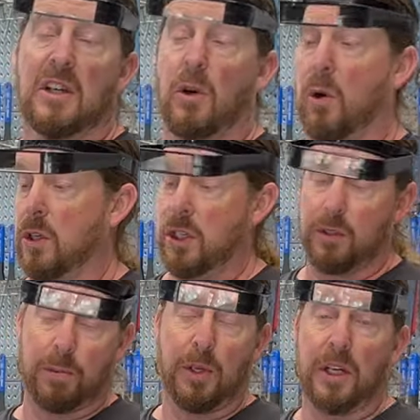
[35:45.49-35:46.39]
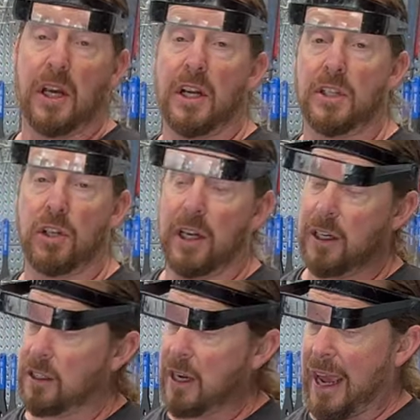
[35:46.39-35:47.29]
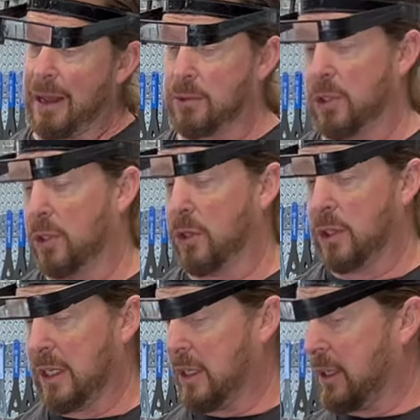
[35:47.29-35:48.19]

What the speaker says: or just putting on a trainer, absolutely.